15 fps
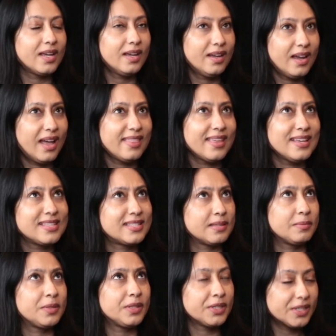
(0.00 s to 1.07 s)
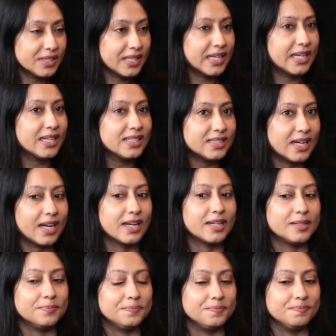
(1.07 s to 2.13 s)
I think similarly.
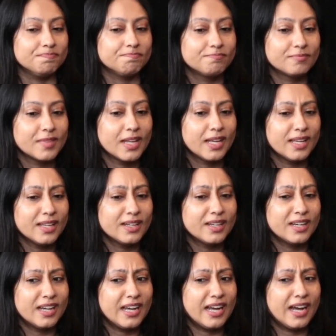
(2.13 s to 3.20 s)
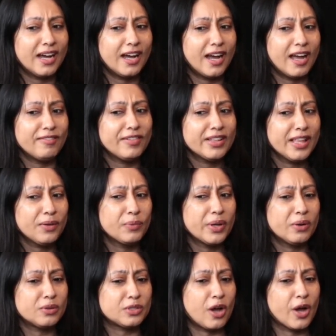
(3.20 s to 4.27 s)
I feel like we
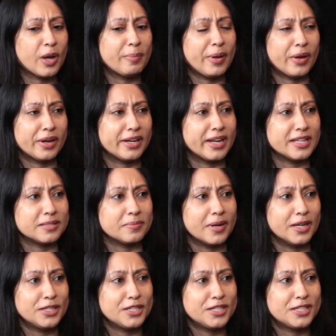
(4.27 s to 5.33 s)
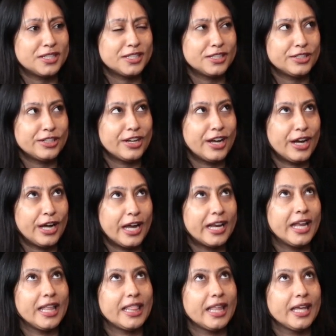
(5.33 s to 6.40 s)
don't talk about it as much. Mm-hmm. And
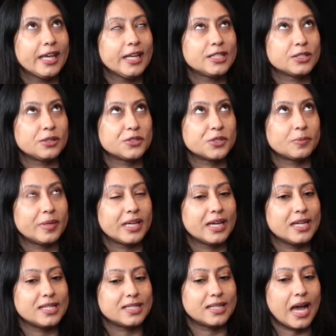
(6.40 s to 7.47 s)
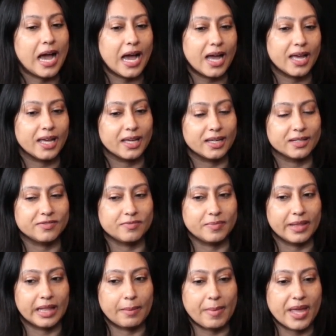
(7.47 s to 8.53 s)
I think it's also because I
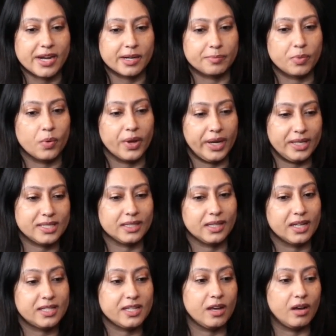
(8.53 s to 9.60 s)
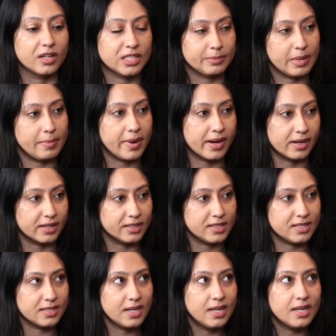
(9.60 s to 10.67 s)
made it a point to, like, talk to my
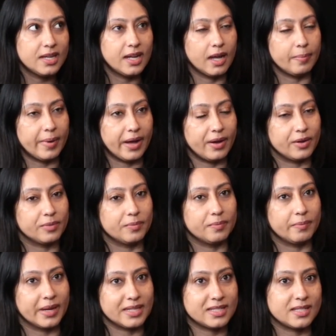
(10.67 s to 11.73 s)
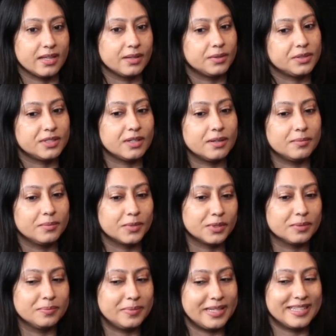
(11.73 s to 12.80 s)
parents about my singledom or
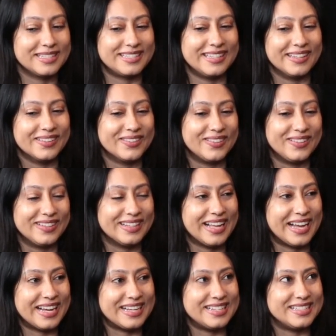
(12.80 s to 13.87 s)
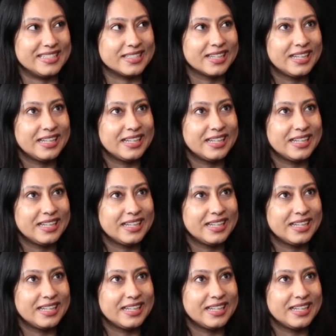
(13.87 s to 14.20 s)
being single as